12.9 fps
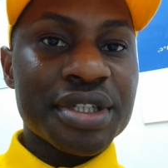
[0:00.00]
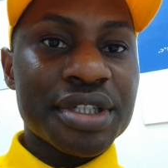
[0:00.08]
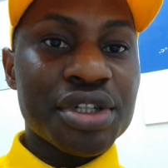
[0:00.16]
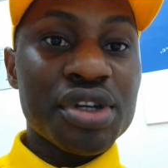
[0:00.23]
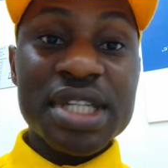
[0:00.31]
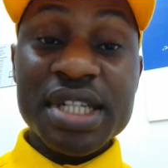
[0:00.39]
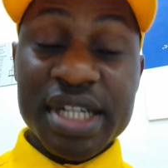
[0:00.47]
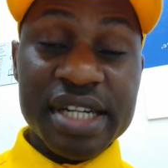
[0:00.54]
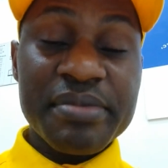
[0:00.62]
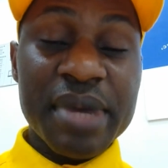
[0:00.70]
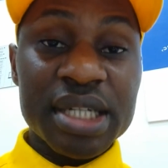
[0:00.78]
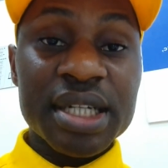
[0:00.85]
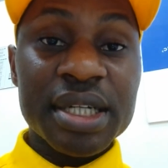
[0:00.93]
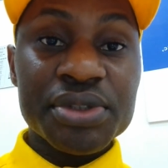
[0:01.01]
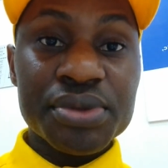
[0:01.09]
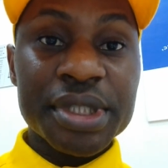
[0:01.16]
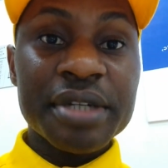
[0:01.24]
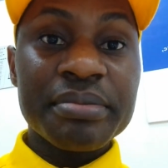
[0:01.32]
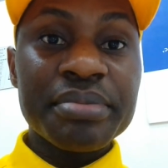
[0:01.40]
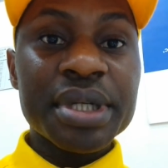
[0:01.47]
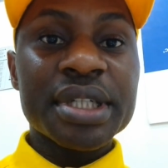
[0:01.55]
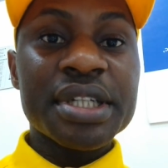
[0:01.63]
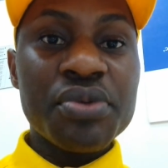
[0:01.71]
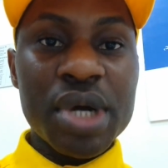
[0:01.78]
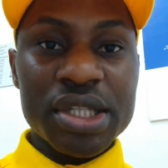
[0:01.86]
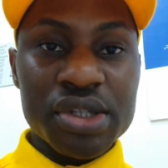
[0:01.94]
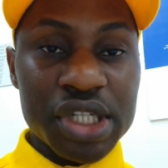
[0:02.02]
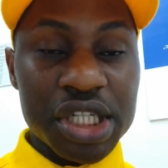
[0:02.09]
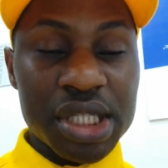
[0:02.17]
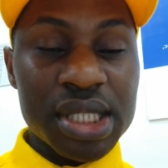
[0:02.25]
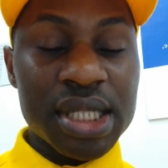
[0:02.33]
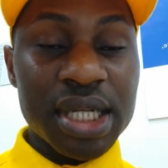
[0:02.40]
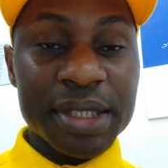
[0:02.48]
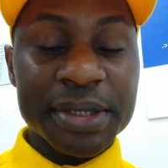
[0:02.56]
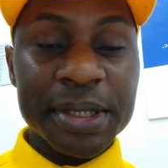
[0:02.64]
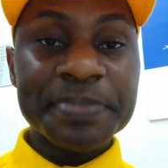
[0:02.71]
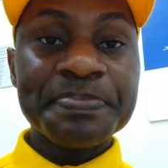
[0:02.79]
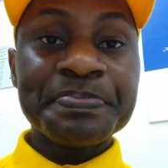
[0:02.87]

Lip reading: doesn't really matter to them, but they want to see that